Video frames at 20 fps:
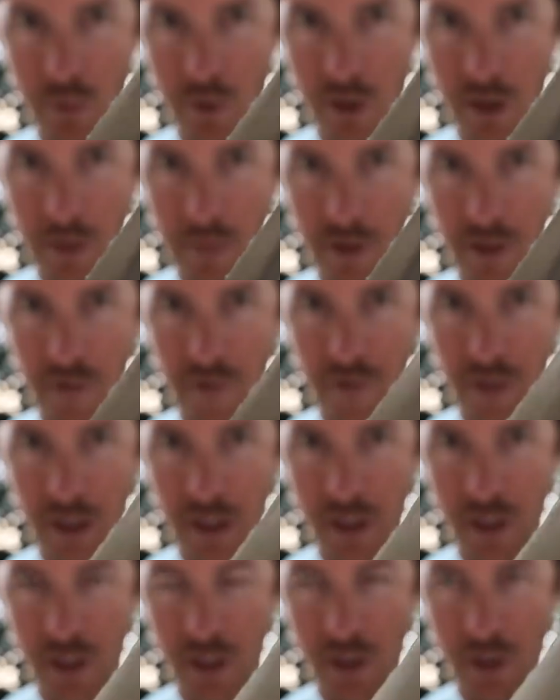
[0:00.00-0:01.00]
We're done with the
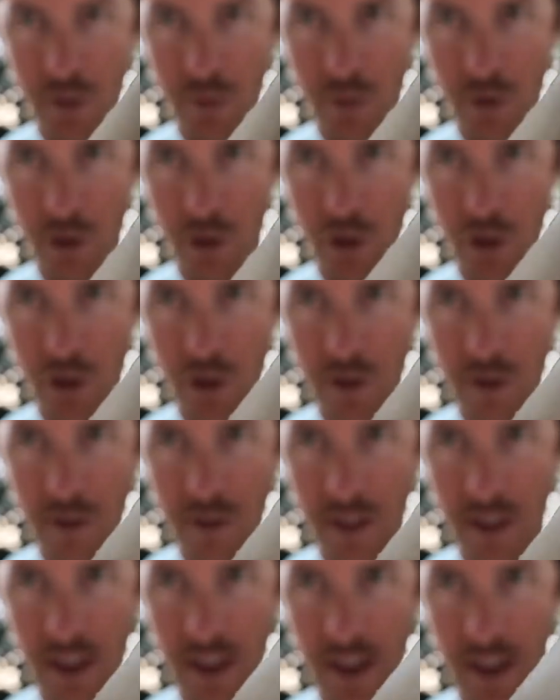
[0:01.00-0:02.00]
fish. I just want to show
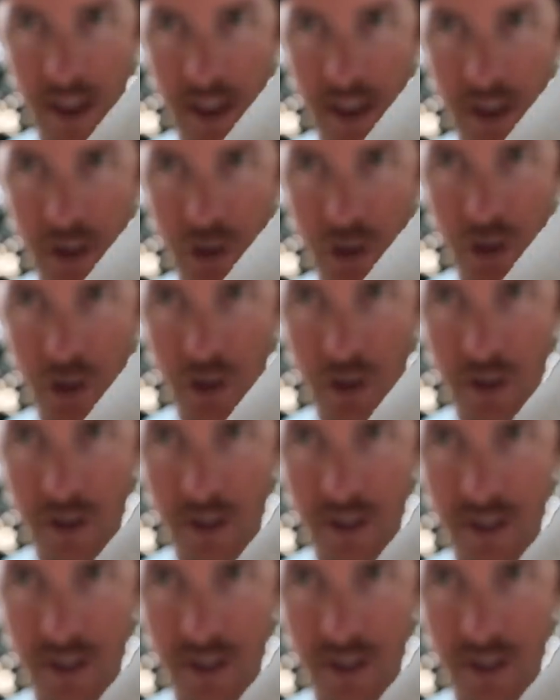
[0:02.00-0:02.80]
you the edge